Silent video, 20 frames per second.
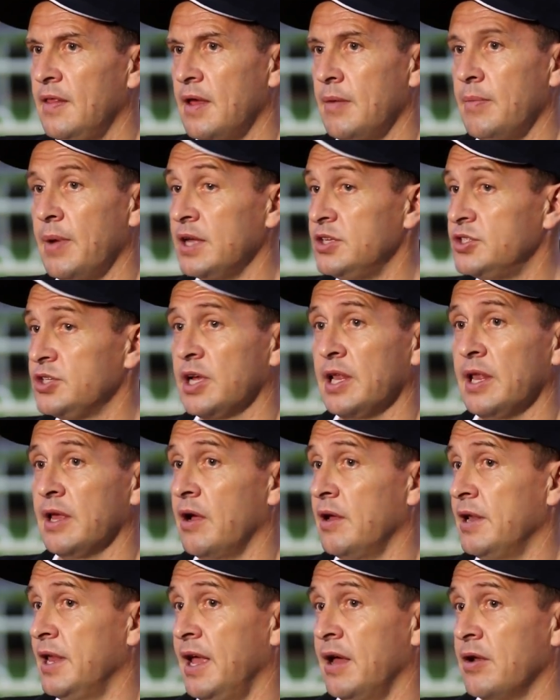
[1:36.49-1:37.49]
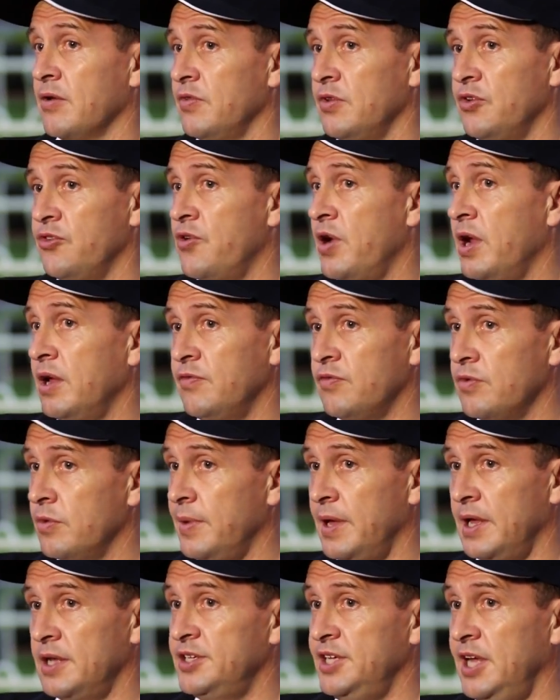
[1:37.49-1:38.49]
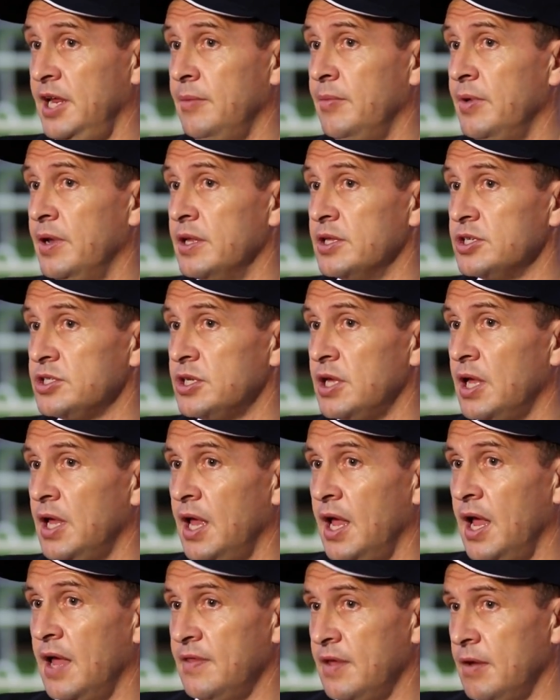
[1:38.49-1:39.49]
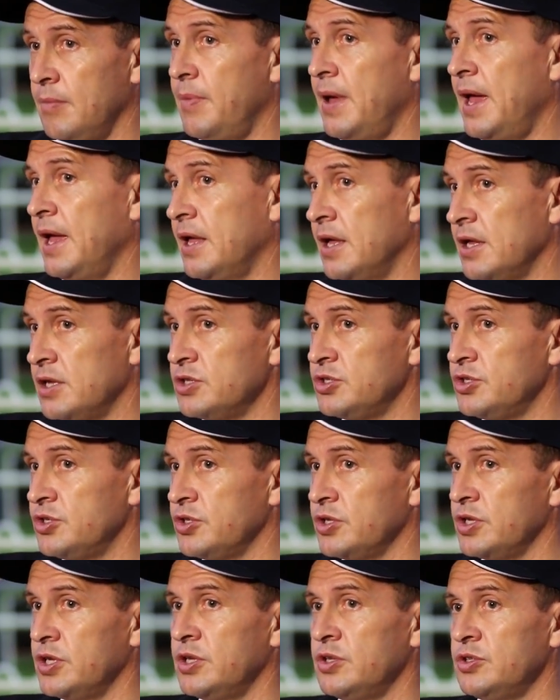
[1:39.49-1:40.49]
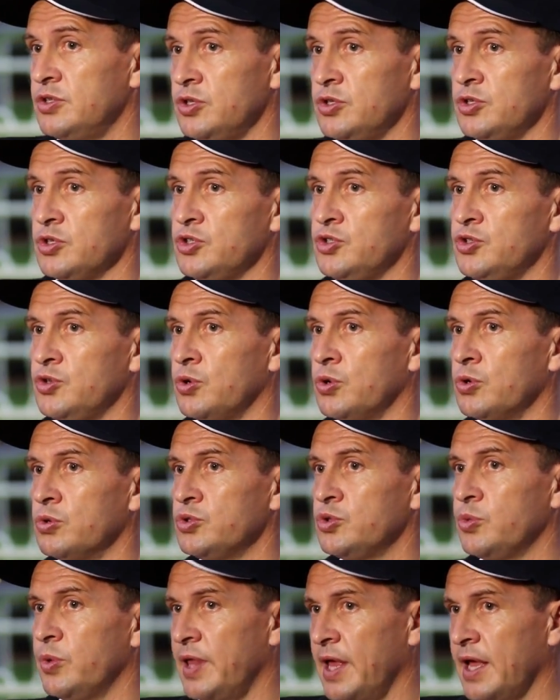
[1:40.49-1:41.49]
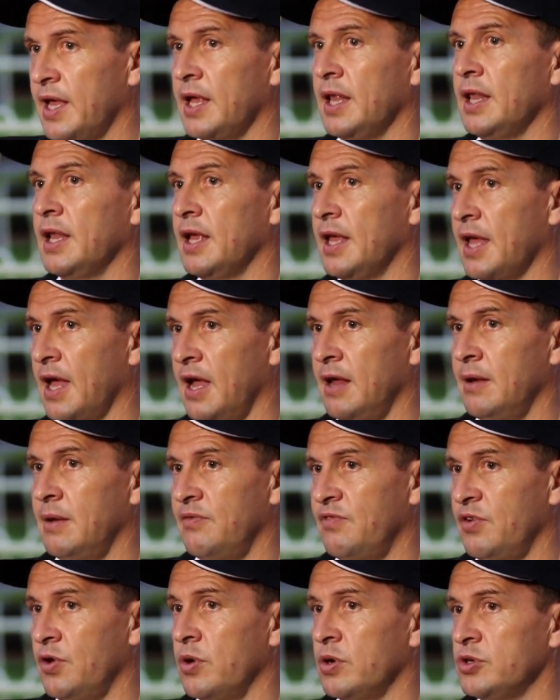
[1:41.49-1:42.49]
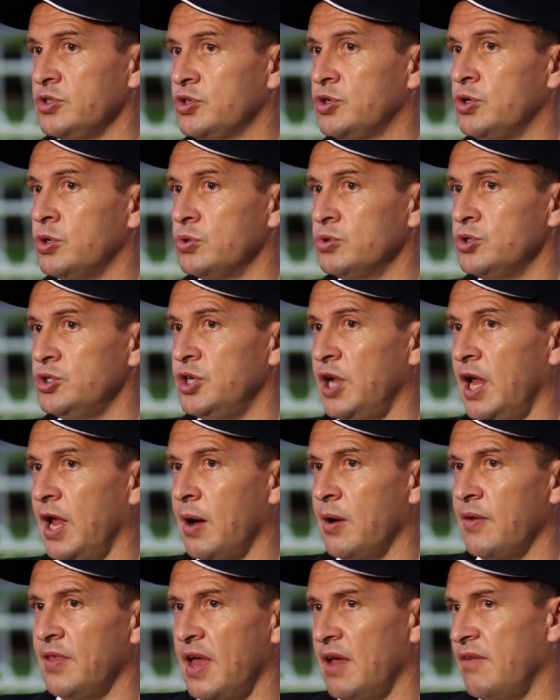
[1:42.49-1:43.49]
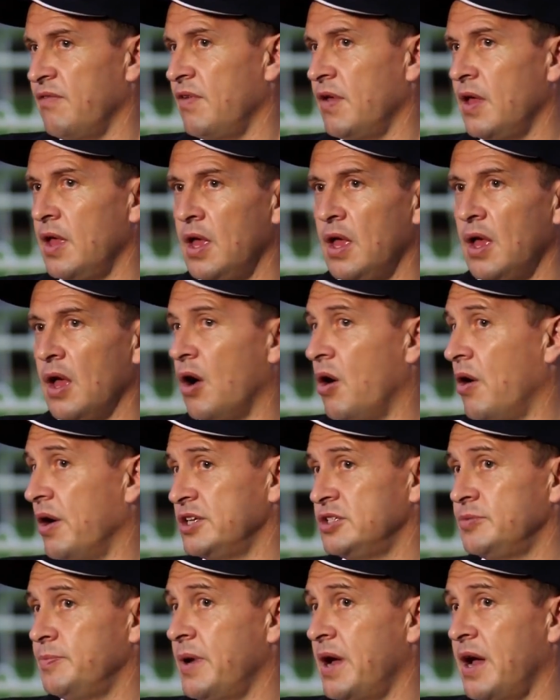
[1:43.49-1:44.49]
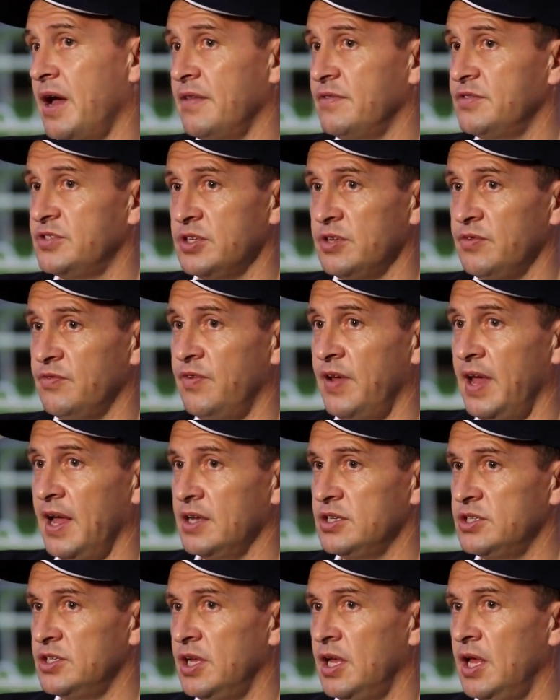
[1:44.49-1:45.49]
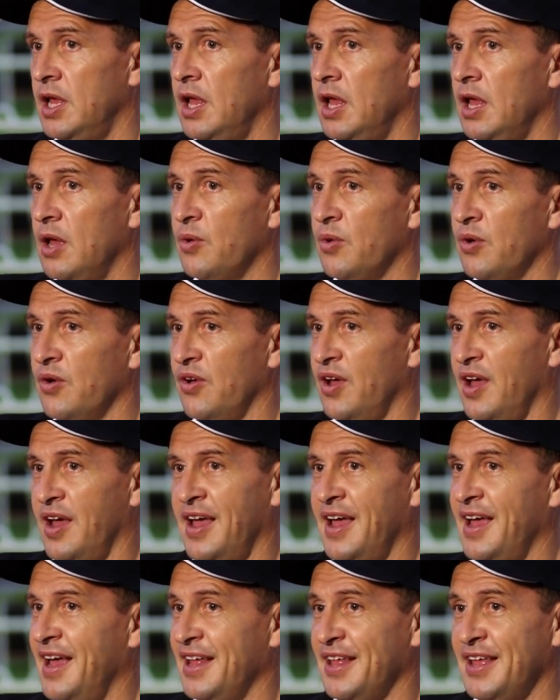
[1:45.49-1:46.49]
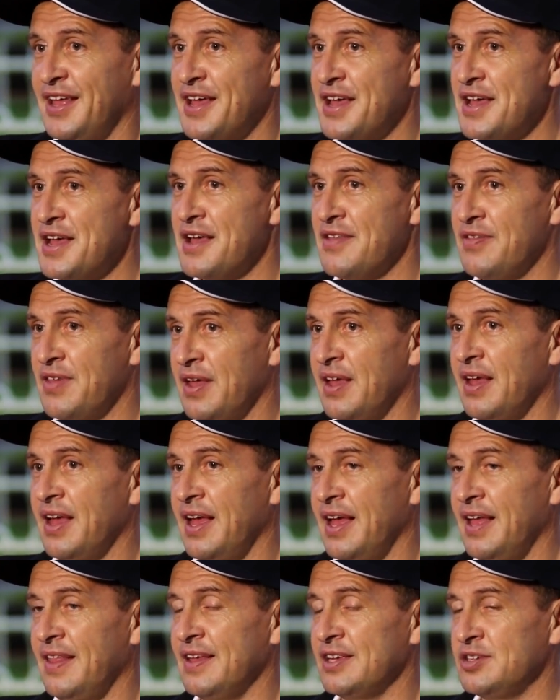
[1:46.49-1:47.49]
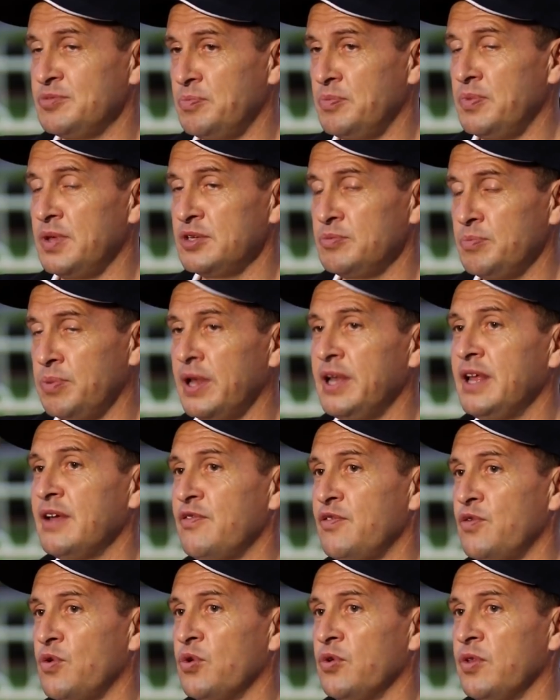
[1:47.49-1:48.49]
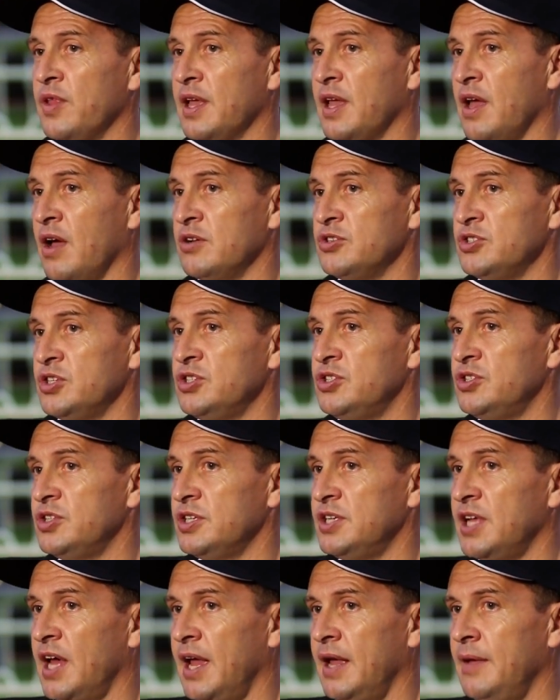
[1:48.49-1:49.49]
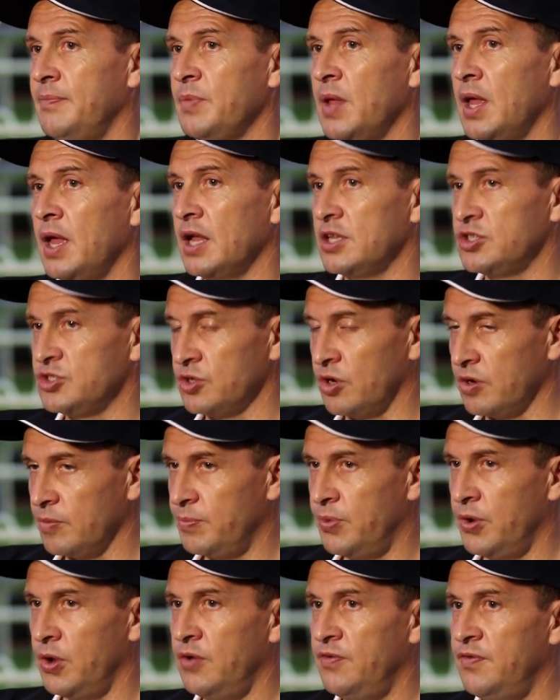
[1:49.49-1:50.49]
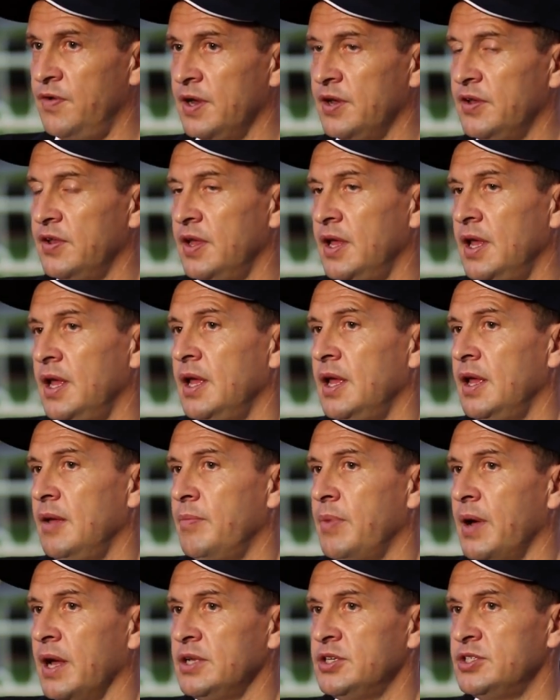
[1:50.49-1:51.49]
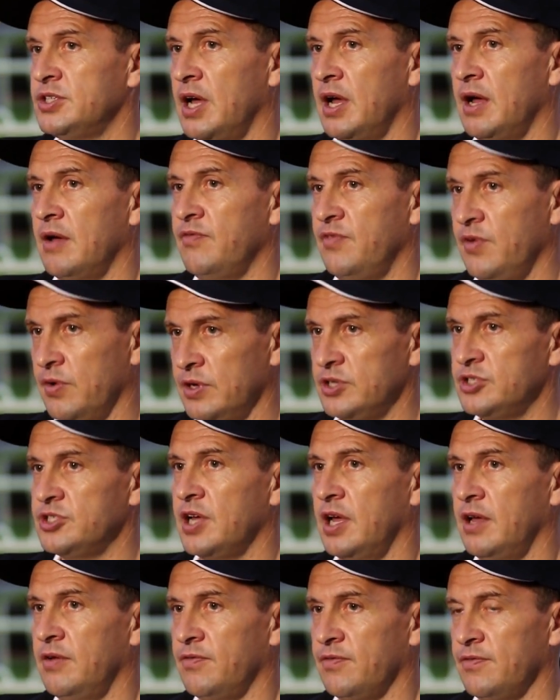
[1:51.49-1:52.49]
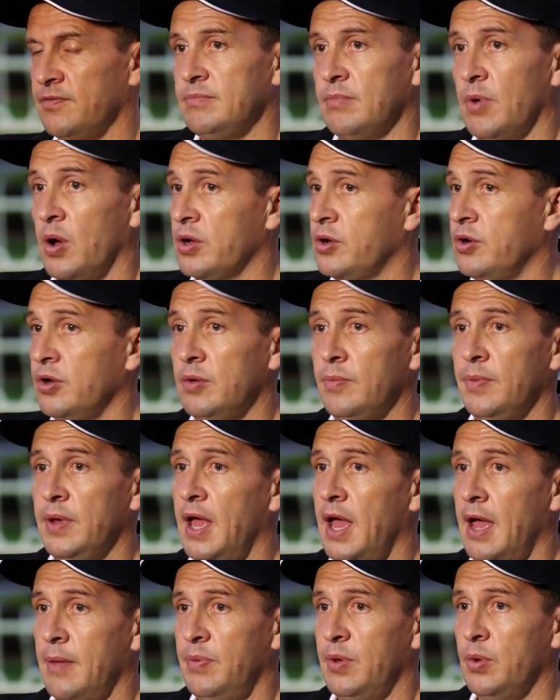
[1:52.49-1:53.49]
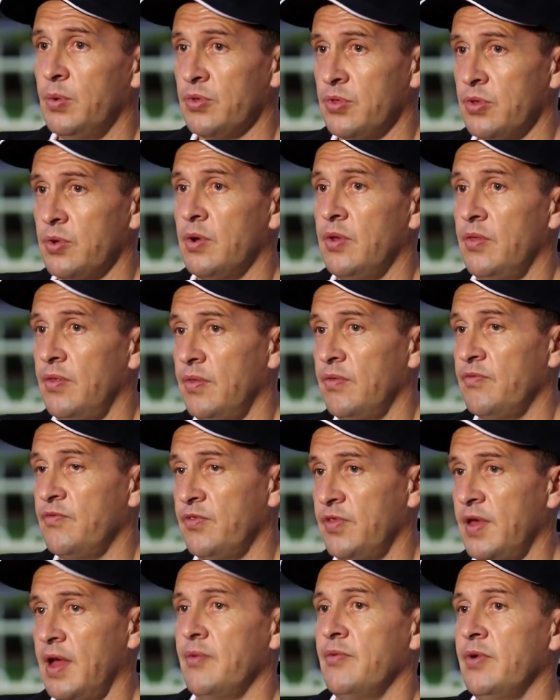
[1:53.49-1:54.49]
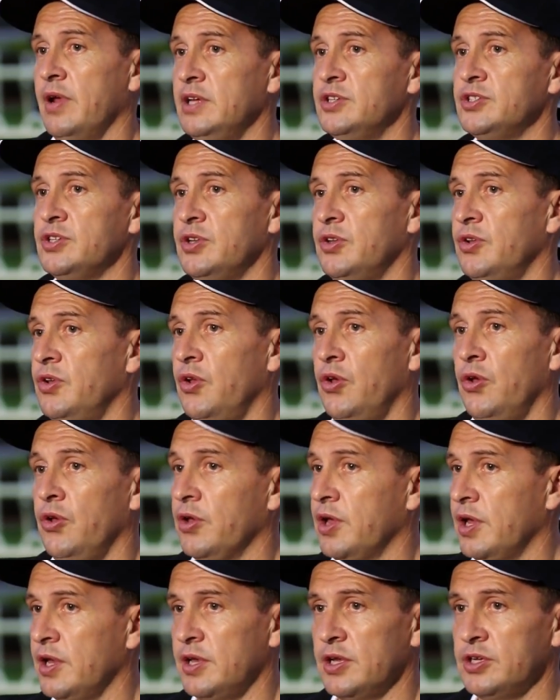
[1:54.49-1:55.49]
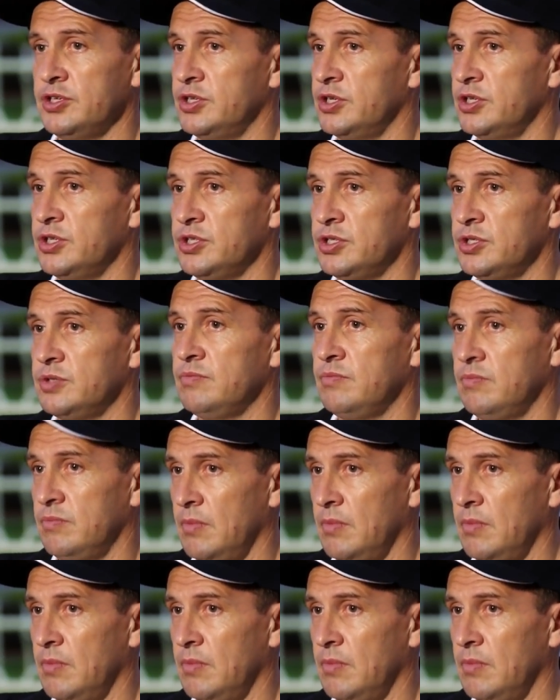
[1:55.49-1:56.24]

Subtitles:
They're basically only out on the track for about 10 minutes and then back into the stalls where they can again have a nice cool shower. They have ice baths. In fact, well, there's plenty of thought that goes into the day. It's not perfect, but very safe. I couldn't be happy with her, and for that reason her conditions,